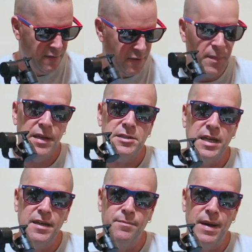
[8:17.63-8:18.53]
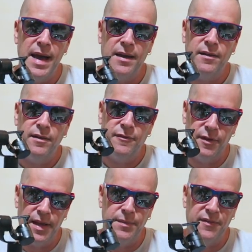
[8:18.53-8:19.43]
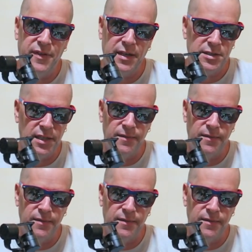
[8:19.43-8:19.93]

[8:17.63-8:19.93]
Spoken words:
For me to send it back, for them to fix